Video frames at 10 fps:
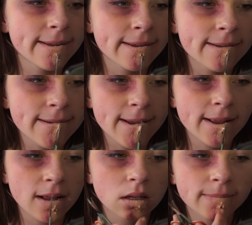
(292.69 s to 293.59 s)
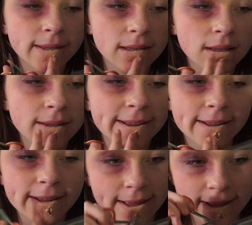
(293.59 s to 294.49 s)
cut it, and it can be really
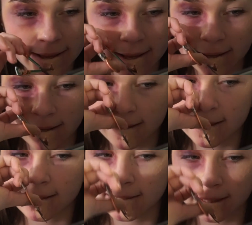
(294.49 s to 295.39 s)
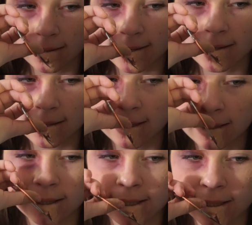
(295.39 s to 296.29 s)
painful. So if you're a kid, maybe get
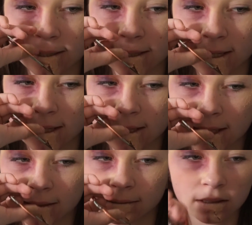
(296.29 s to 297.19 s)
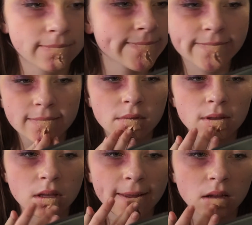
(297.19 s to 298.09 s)
some adult supervision or help, but
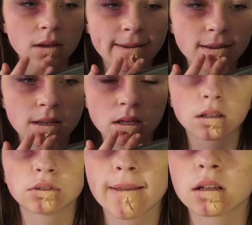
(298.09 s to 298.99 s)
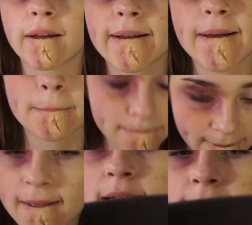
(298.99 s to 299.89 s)
please just don't cut yourself. It
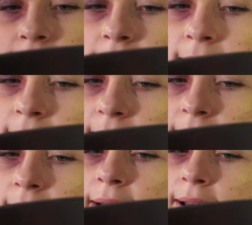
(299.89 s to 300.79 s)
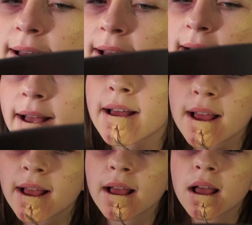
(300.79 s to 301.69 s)
will really hurt. So
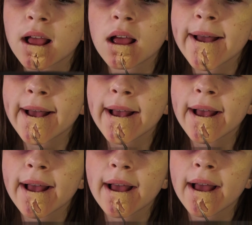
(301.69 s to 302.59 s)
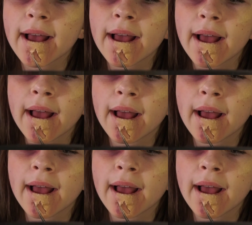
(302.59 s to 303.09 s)
be very careful when you're doing this.